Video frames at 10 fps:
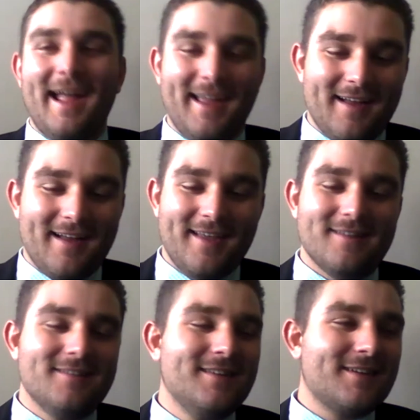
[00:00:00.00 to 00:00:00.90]
on that
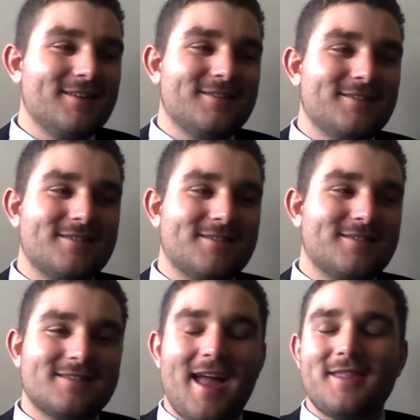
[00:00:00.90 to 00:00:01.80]
because
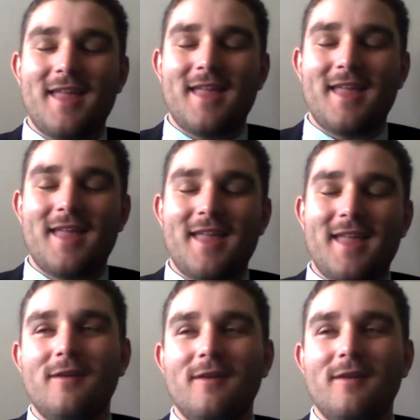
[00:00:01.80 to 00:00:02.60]
that was pretty funny.